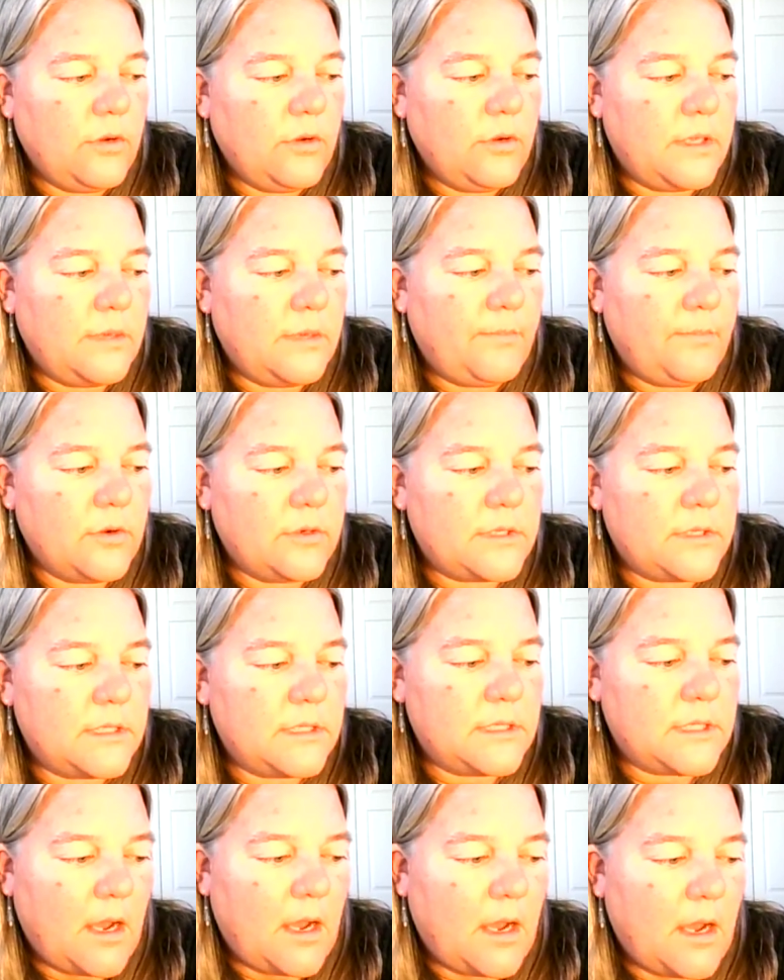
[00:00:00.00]
the person's
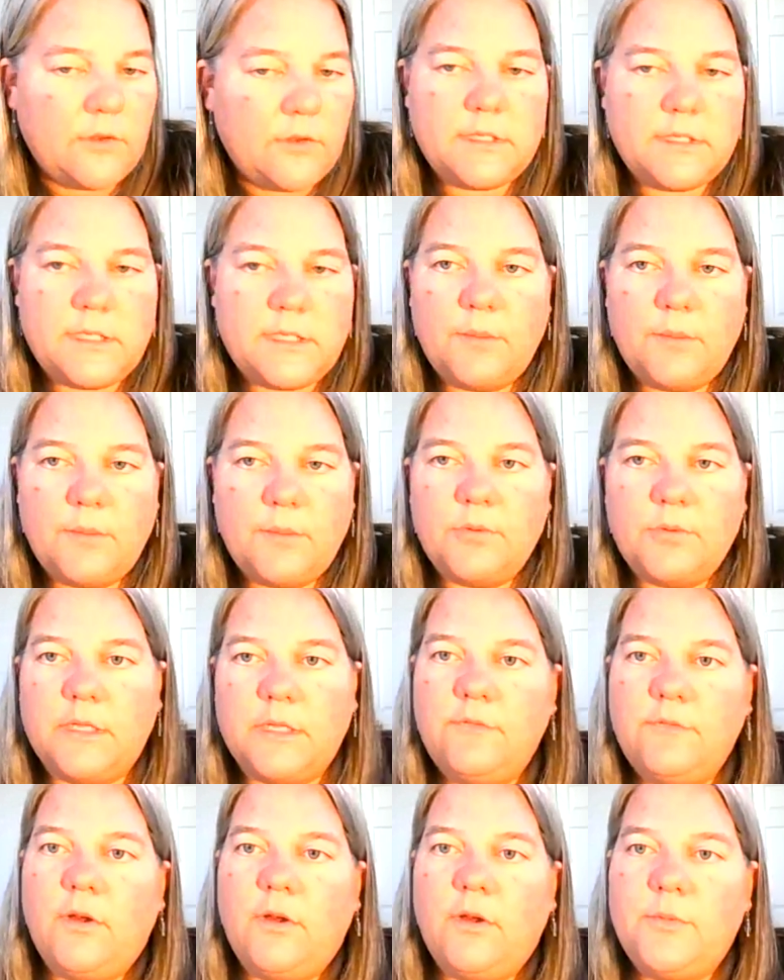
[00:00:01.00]
audio separately
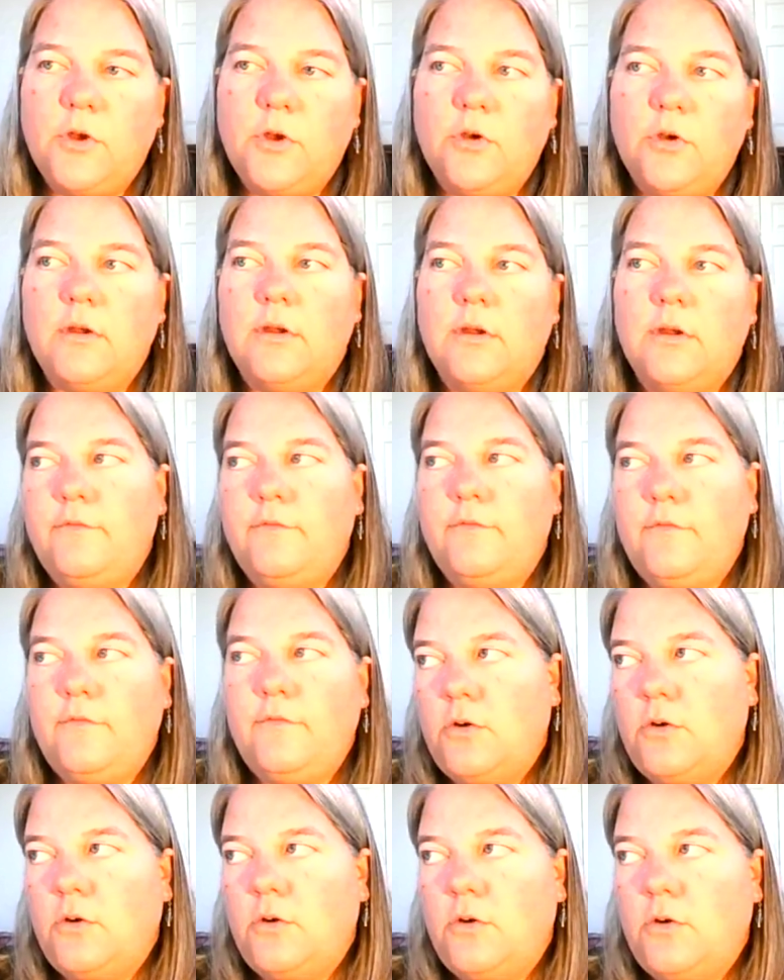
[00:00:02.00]
from your
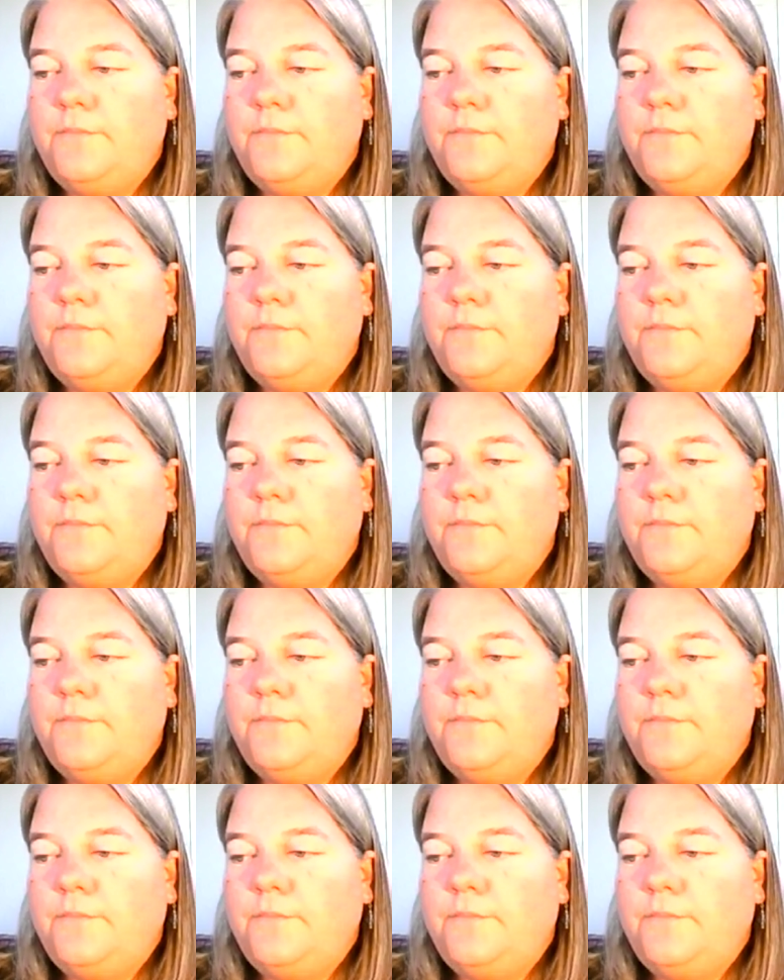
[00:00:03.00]
video.